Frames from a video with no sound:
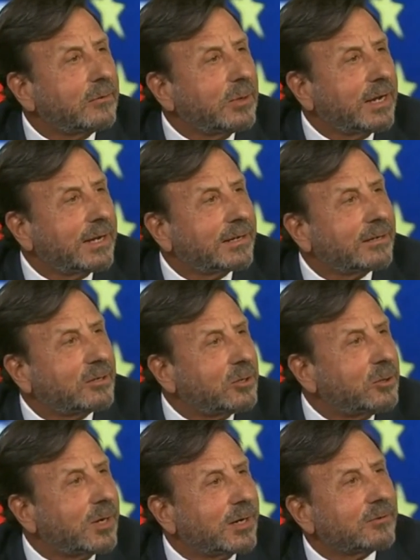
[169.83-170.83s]
we had
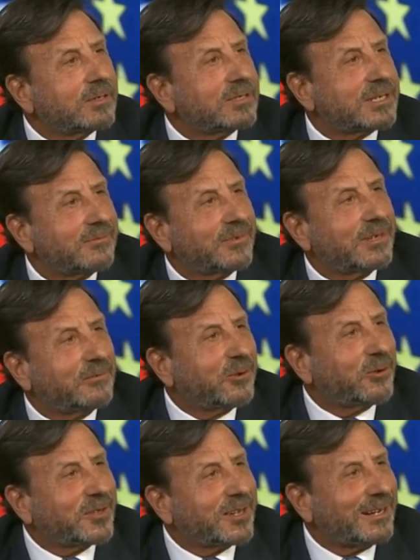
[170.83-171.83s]

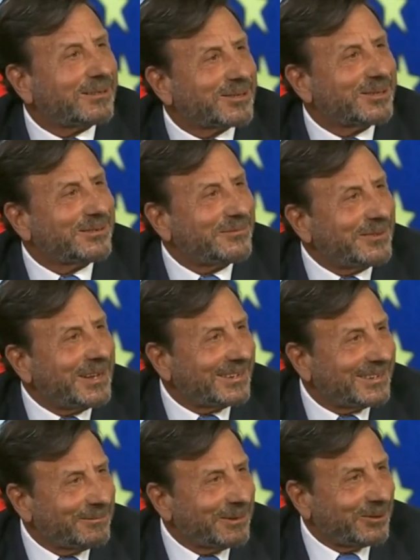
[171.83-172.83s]
274,000 of
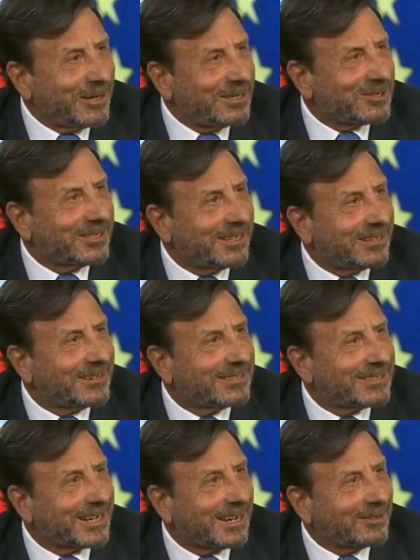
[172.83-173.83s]
net immigration into
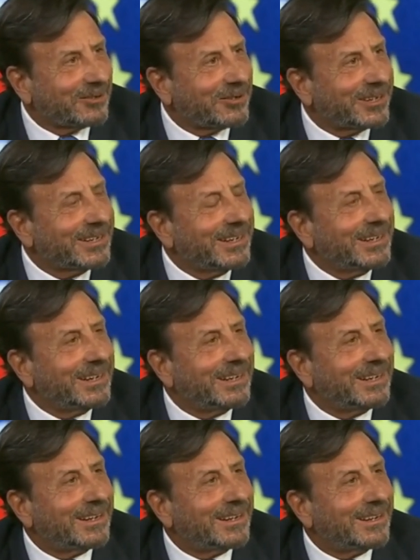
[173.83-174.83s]
this country
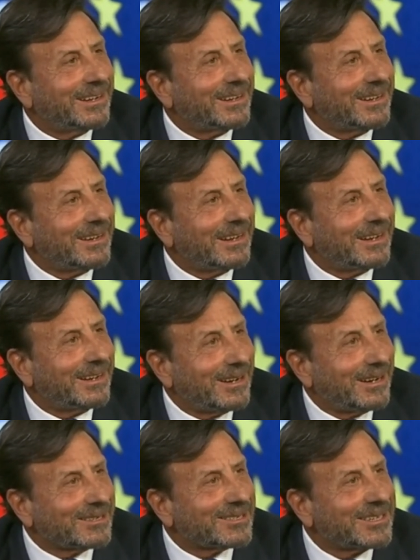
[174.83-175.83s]
uh, uh,
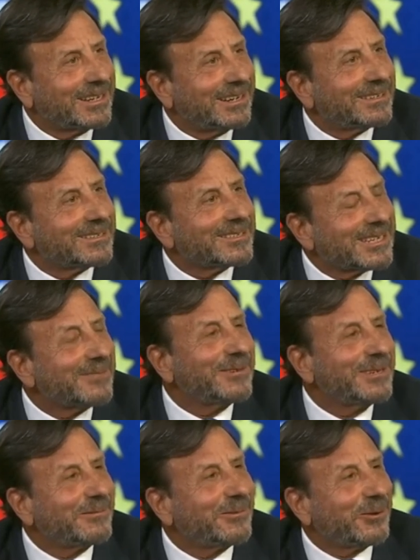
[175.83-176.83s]
last year.
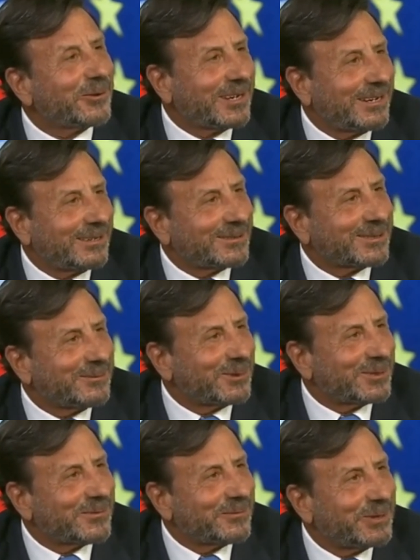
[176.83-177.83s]
74,000
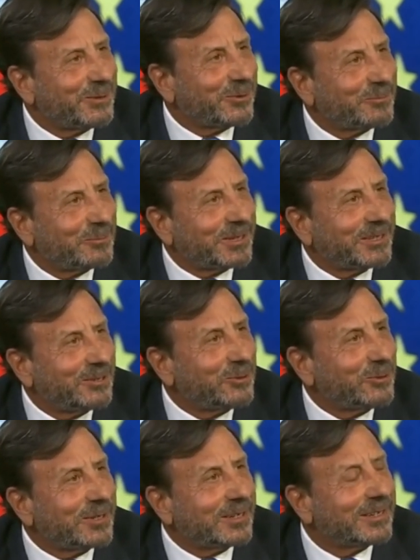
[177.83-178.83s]
was from the European
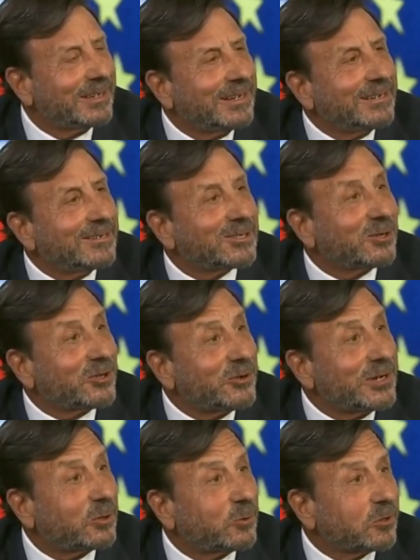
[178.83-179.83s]
Union. So
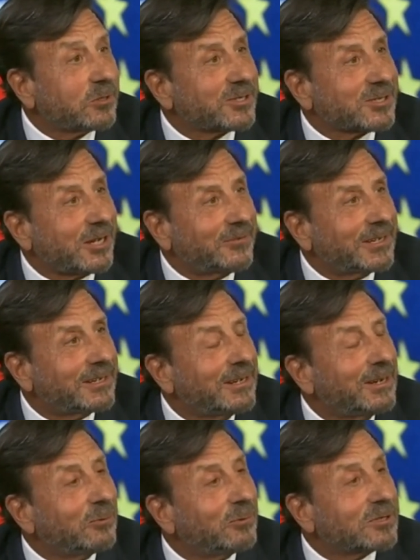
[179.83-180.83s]
three quarters of it
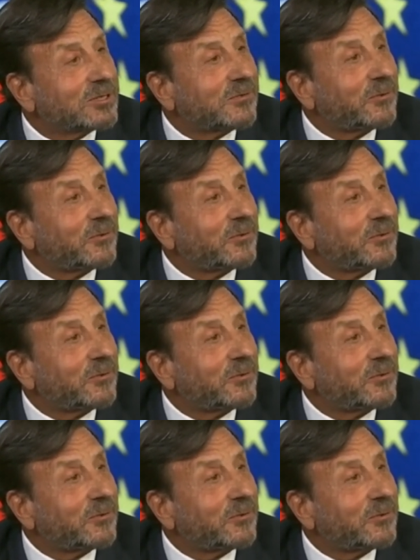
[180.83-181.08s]
was